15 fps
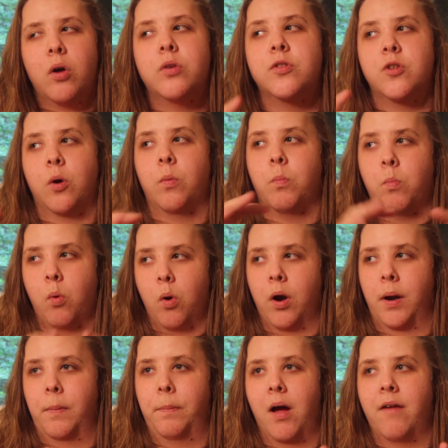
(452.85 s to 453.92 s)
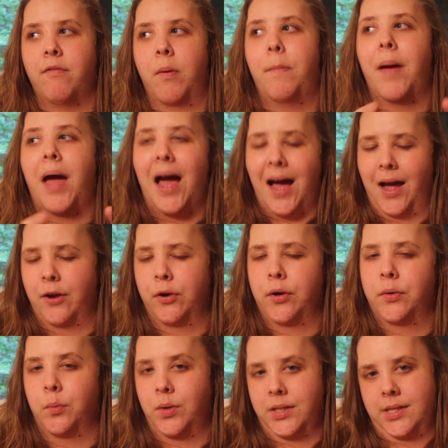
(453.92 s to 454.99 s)
also more of a
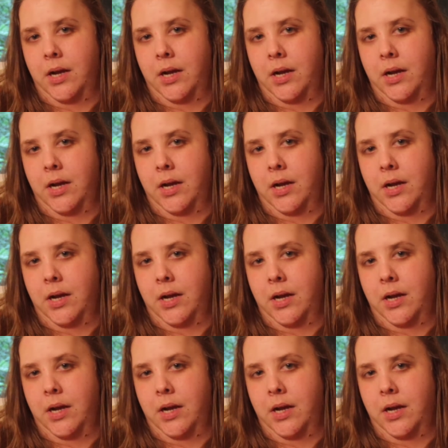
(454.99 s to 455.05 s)
pattern with